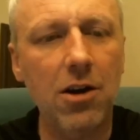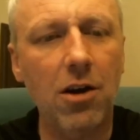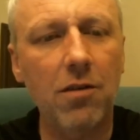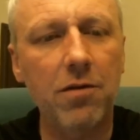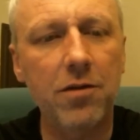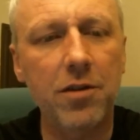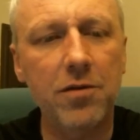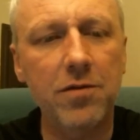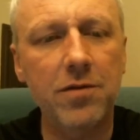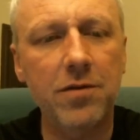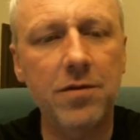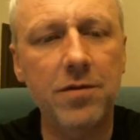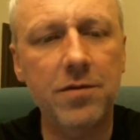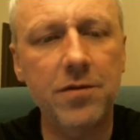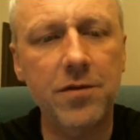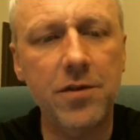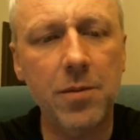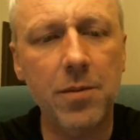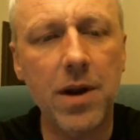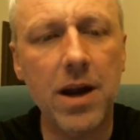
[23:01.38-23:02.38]
on
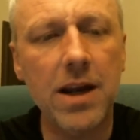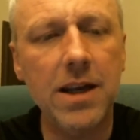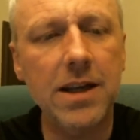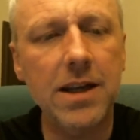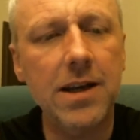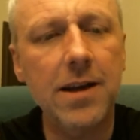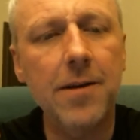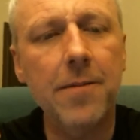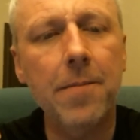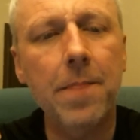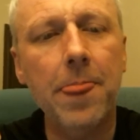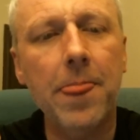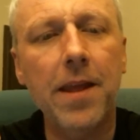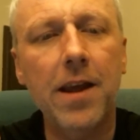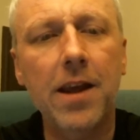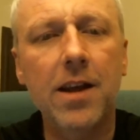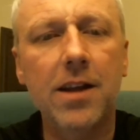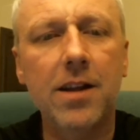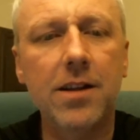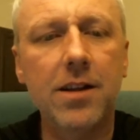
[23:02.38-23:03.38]
for me.
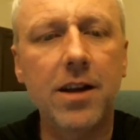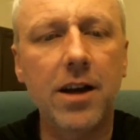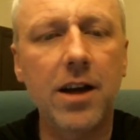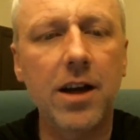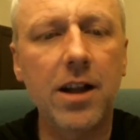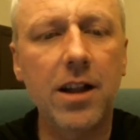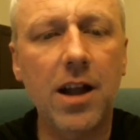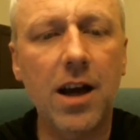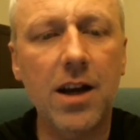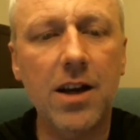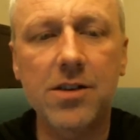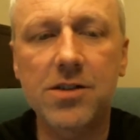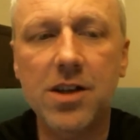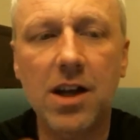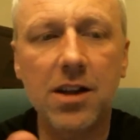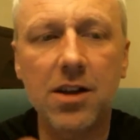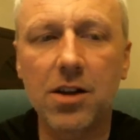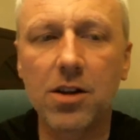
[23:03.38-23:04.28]
Like I said,